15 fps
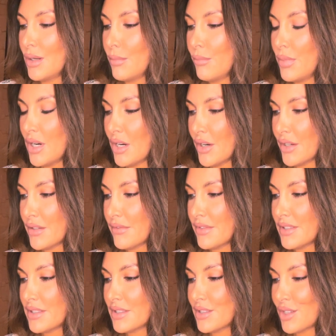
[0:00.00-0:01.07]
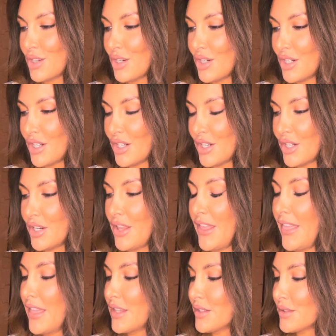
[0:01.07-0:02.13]
part of the cigar.
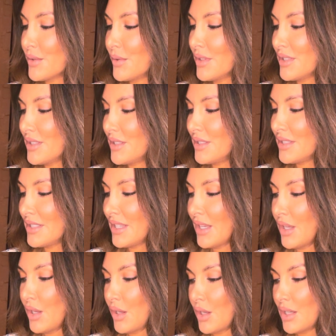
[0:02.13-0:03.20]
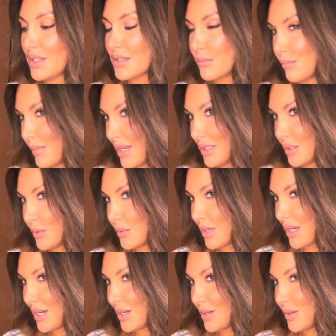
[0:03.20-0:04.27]
So this is like, it's mellowed
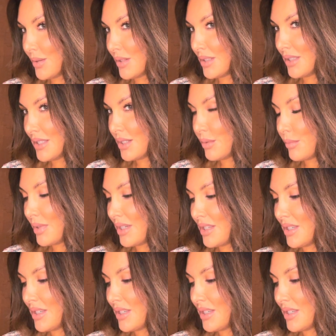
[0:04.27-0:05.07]
out a little bit.